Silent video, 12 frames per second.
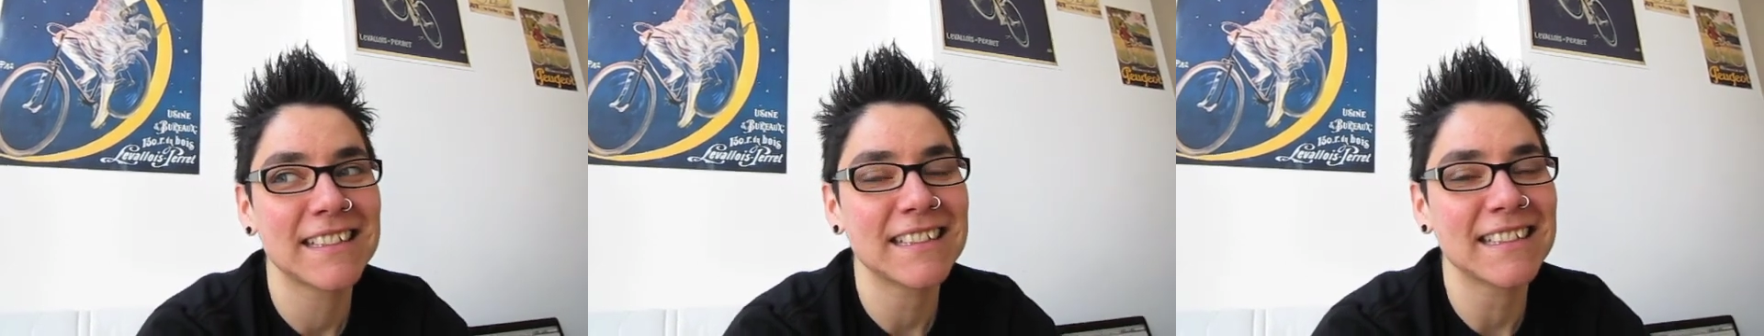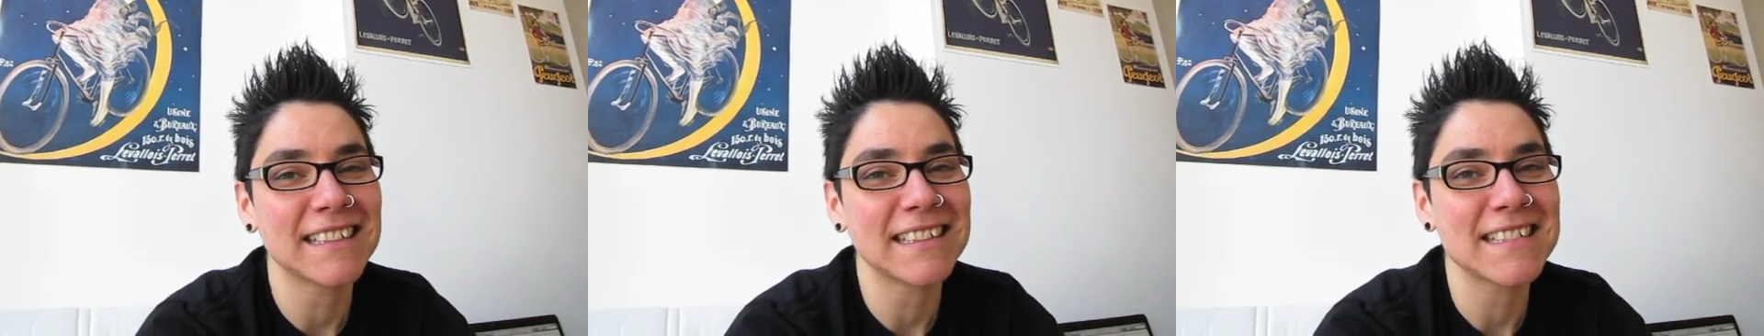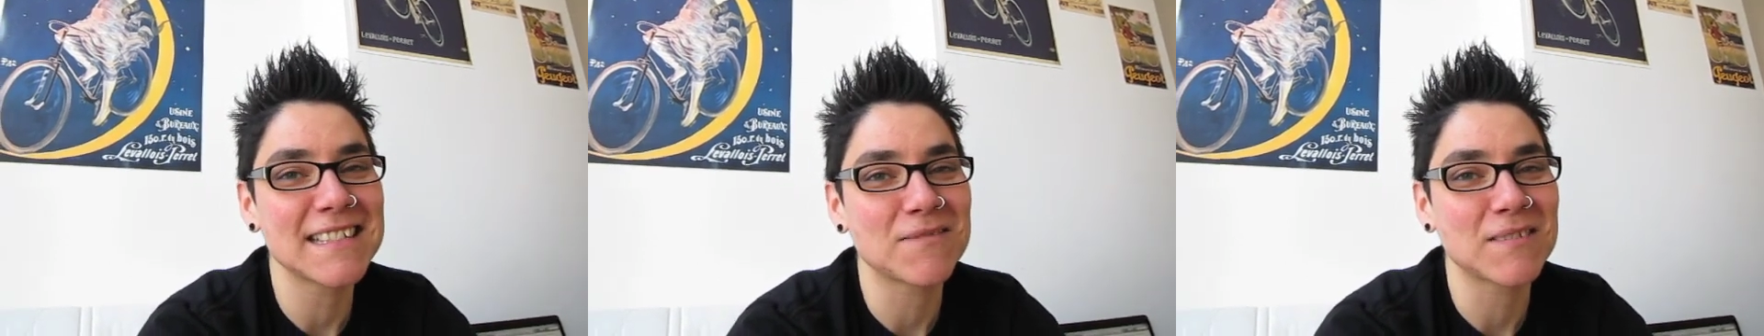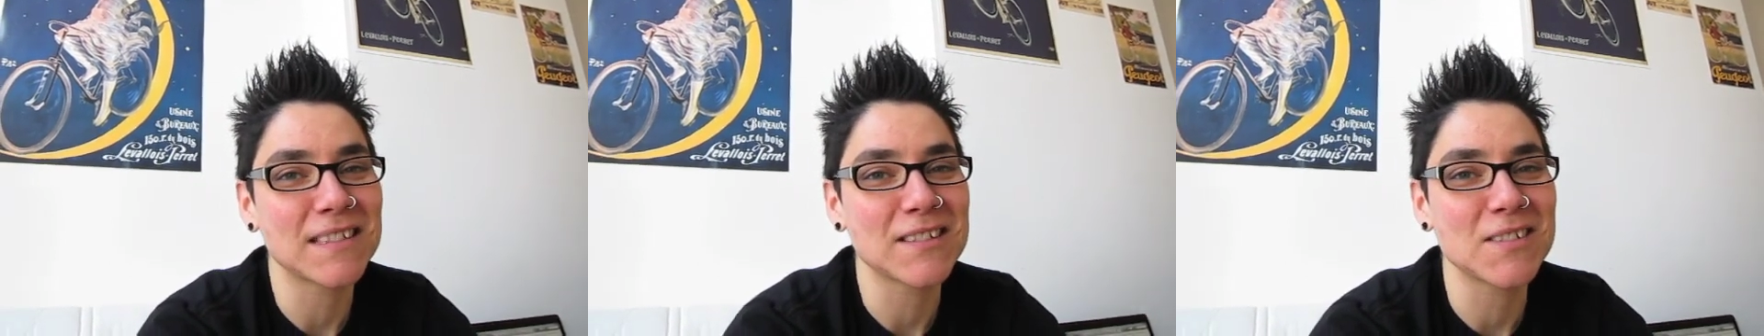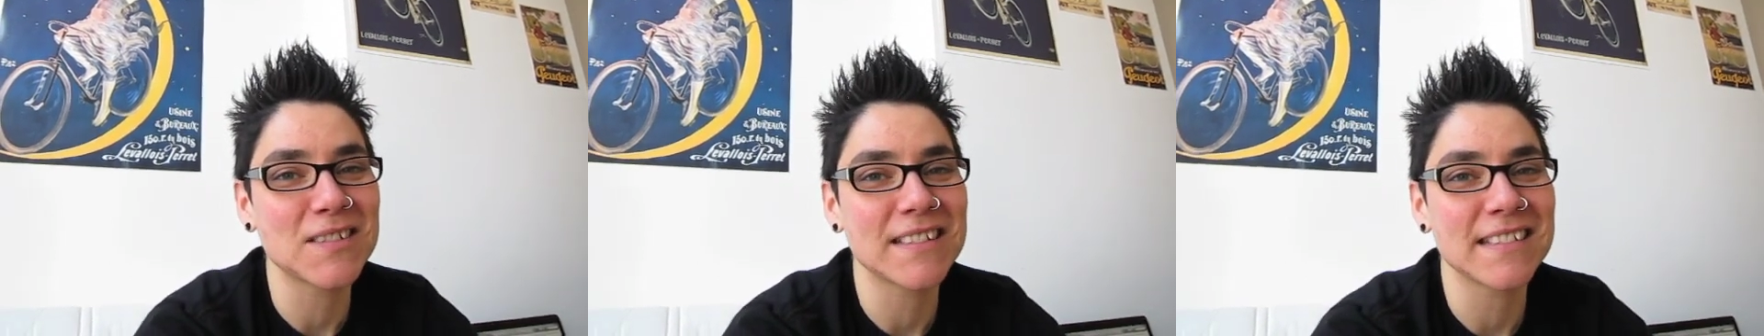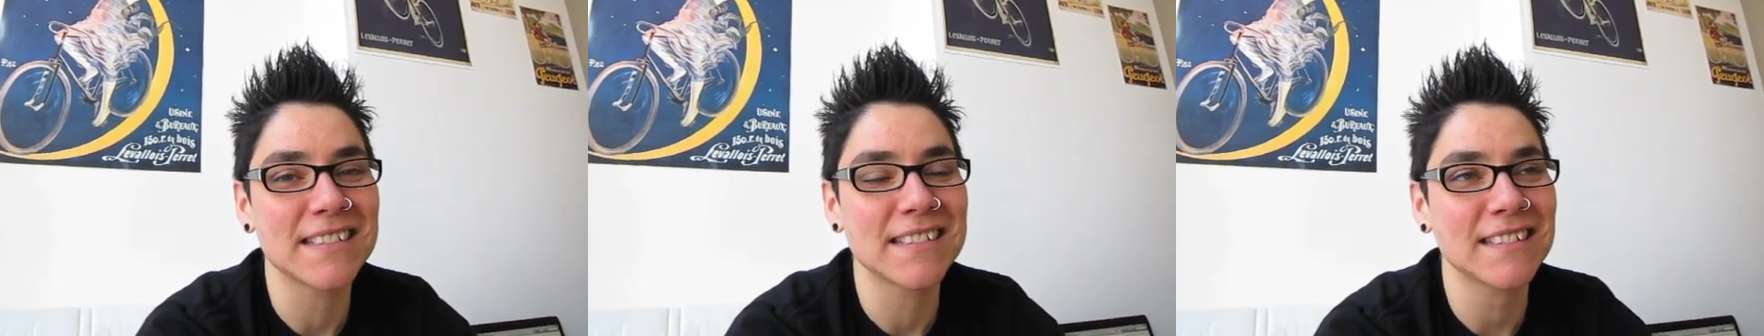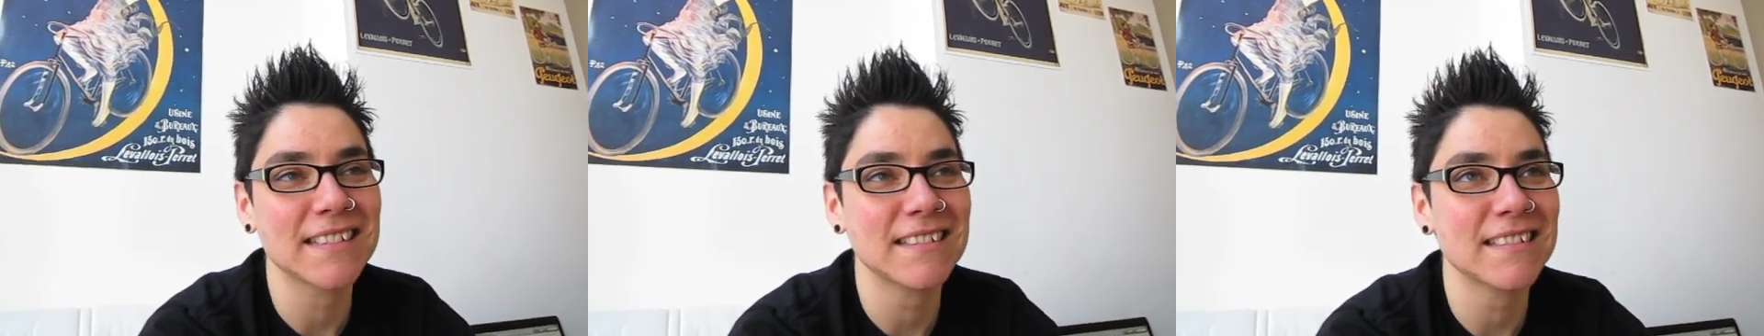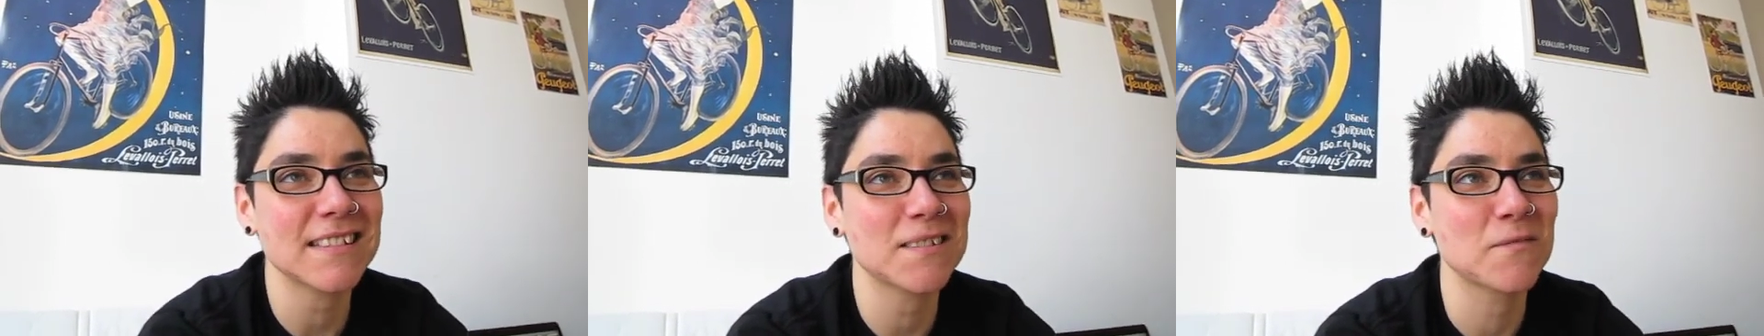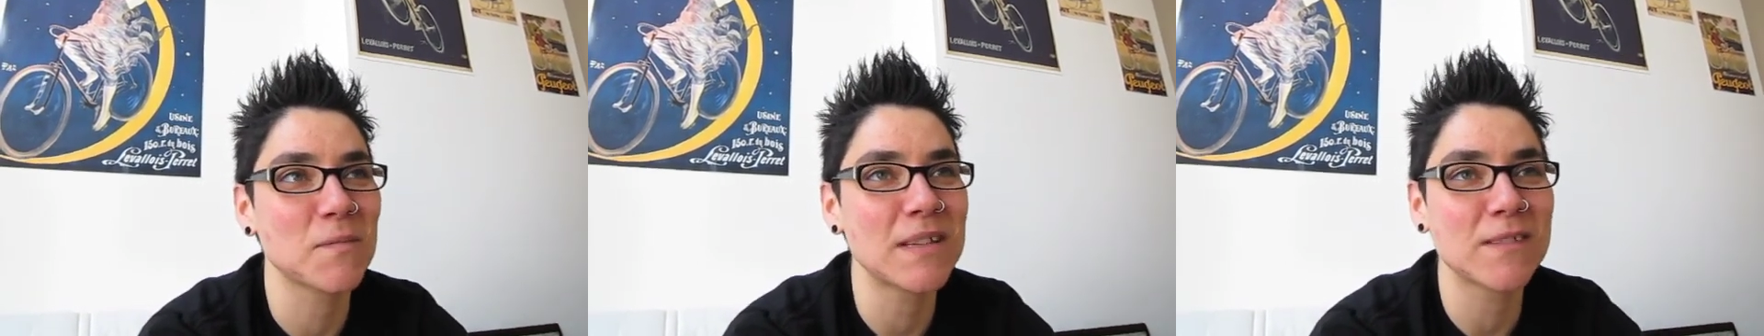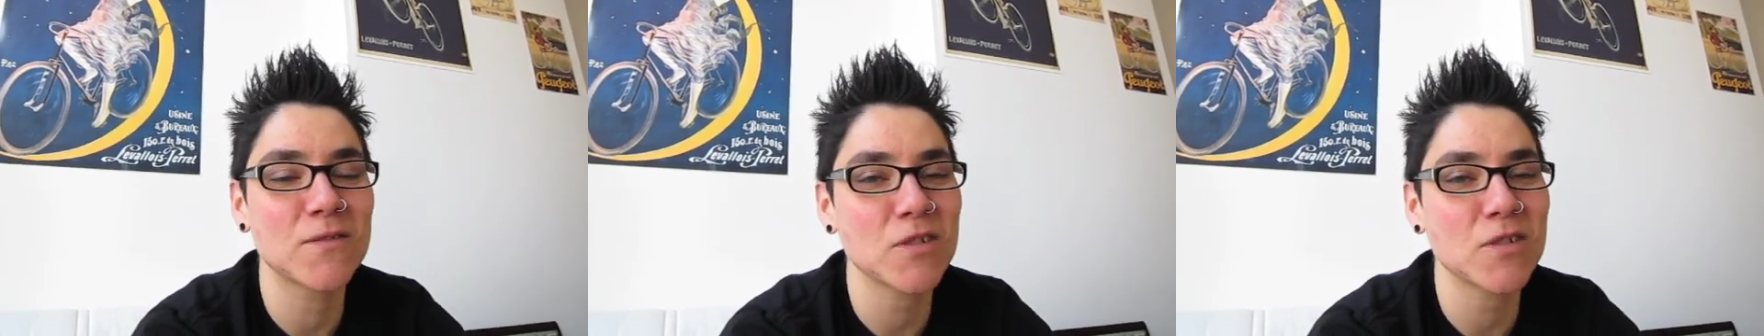use it as a sort of means of